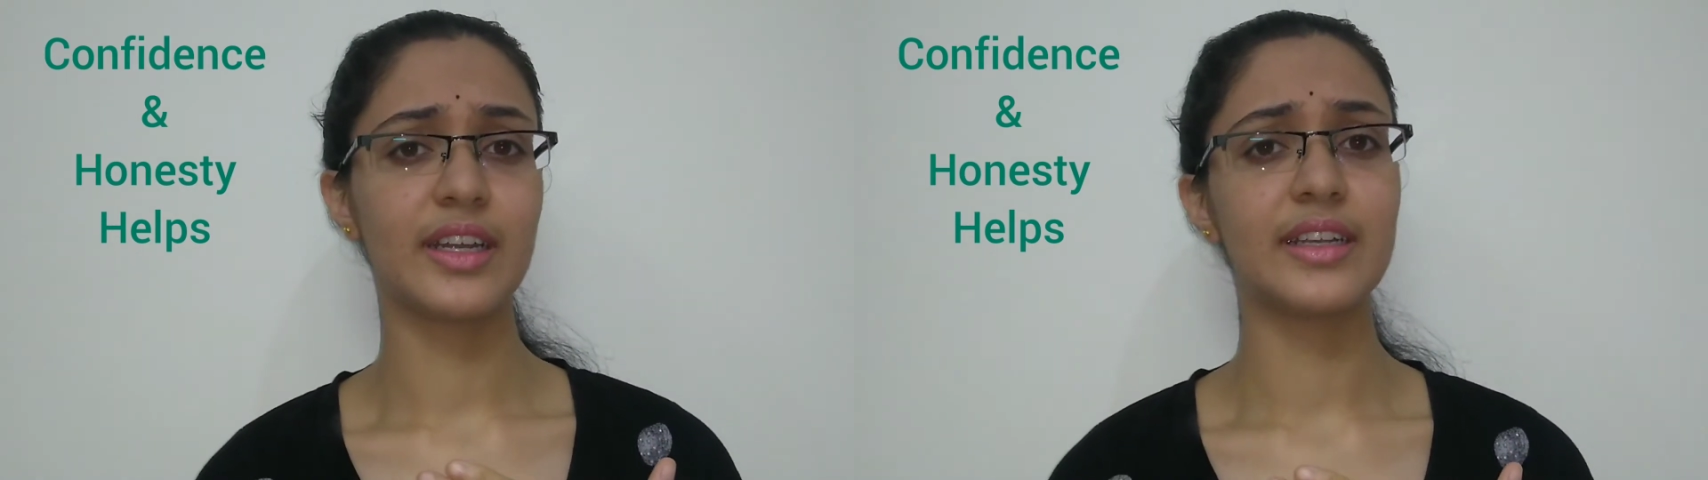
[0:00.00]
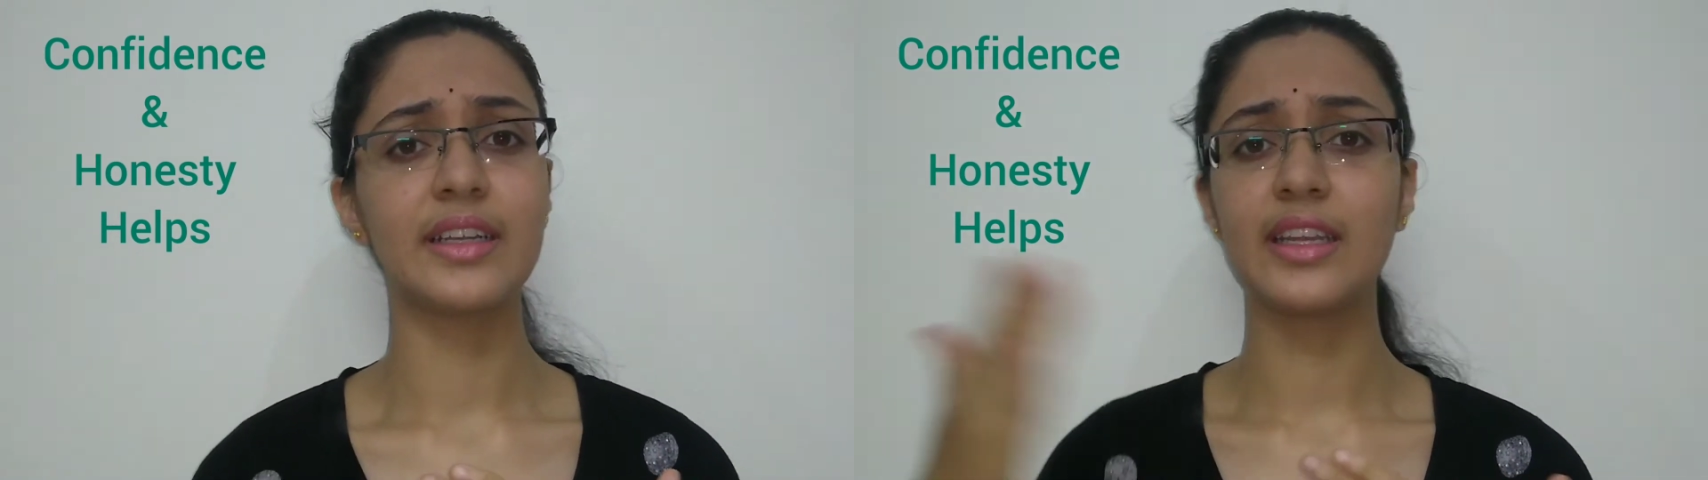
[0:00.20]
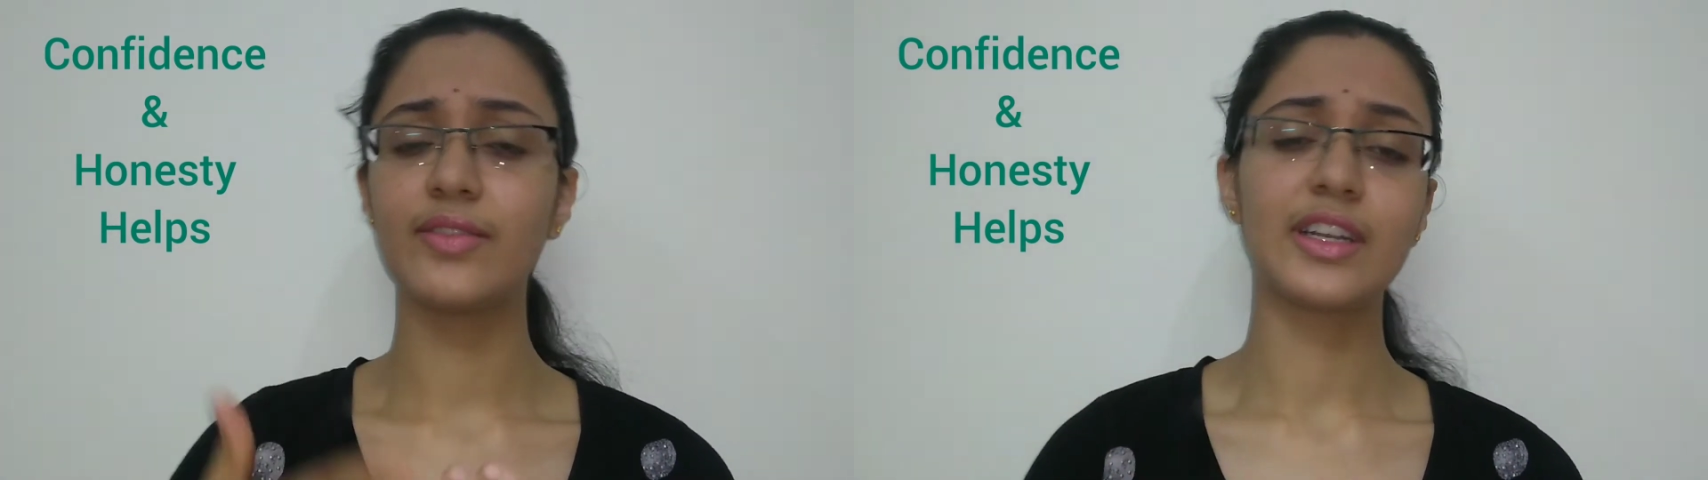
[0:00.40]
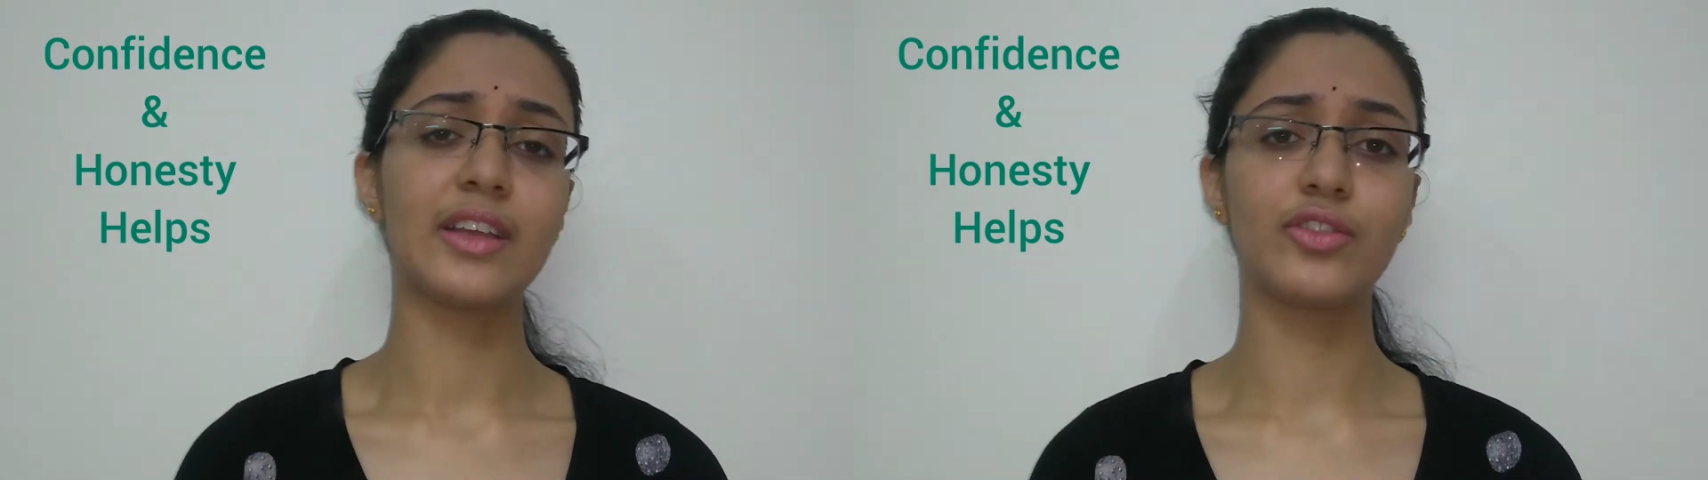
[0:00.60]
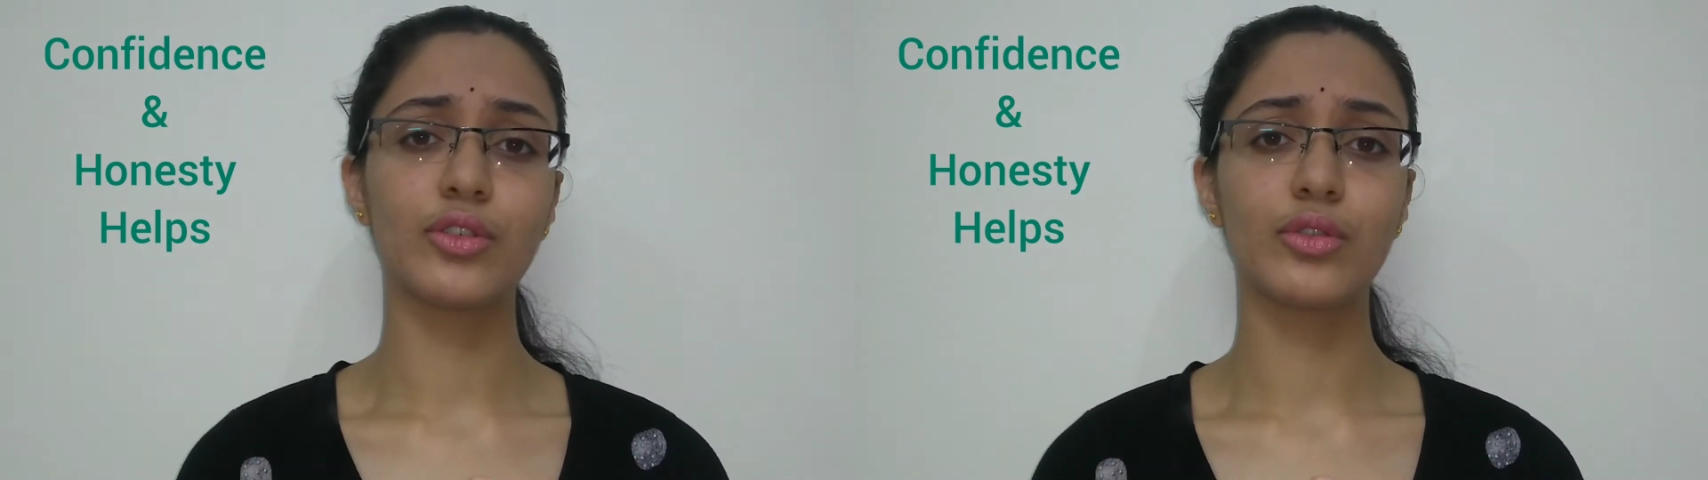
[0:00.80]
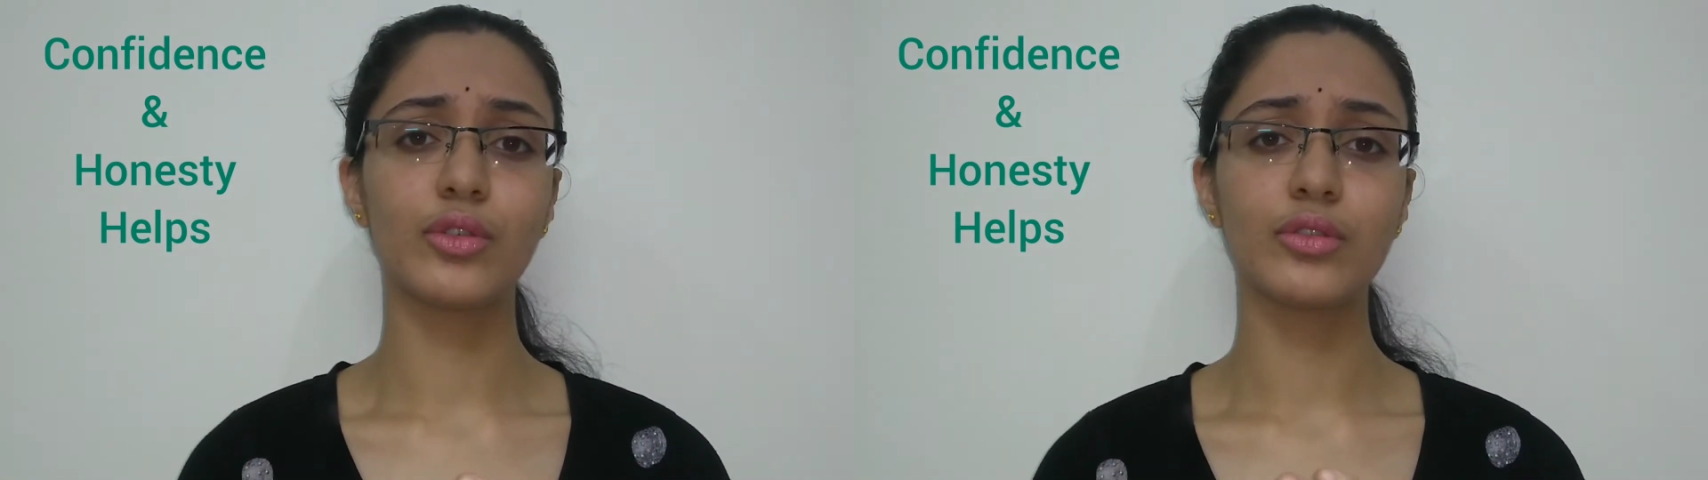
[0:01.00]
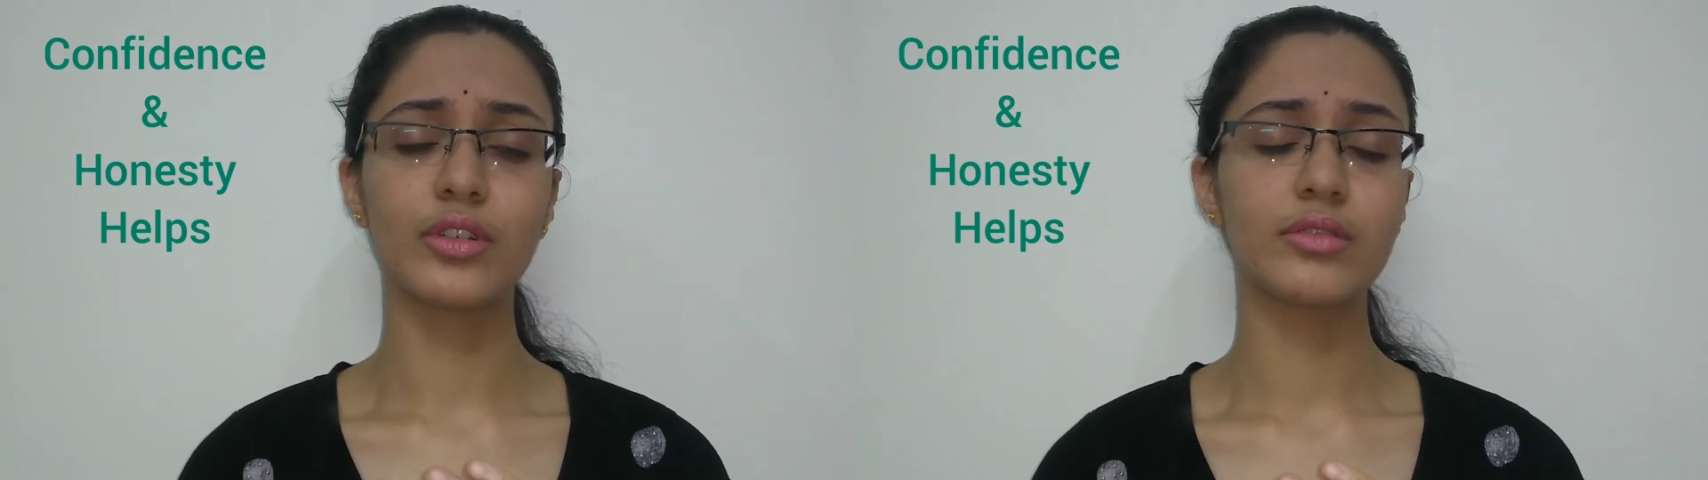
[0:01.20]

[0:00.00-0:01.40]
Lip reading: and give it as your own,